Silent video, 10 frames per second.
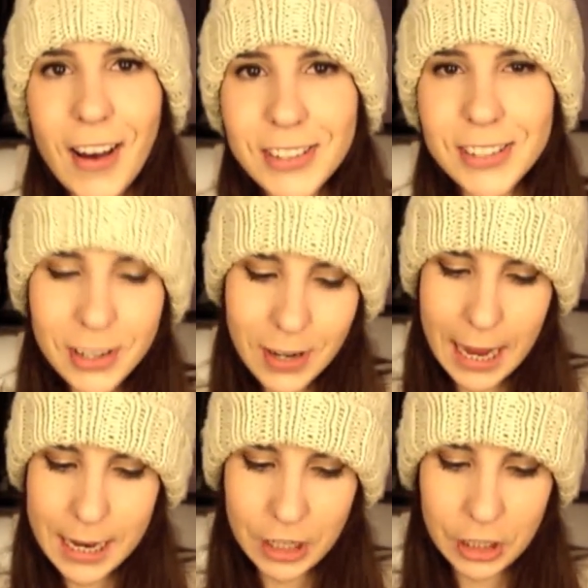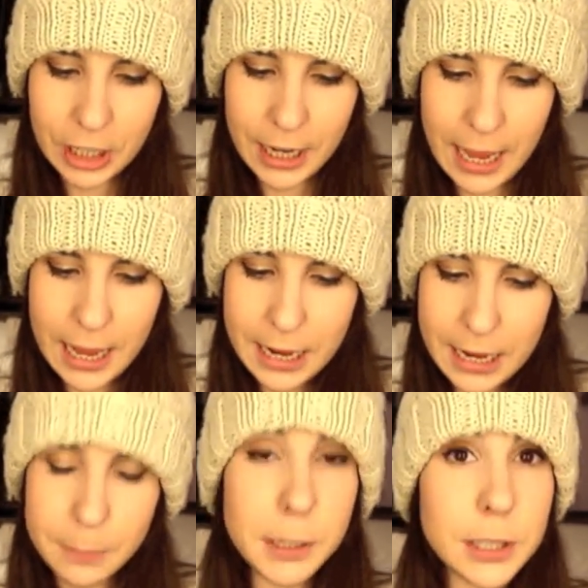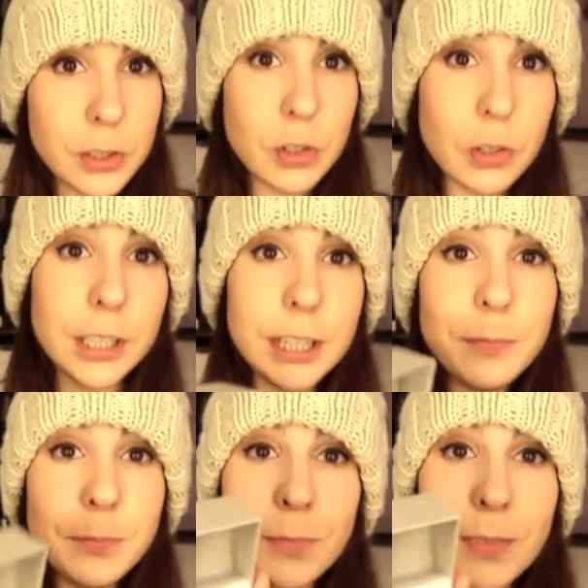also, I got a piece of jewelry,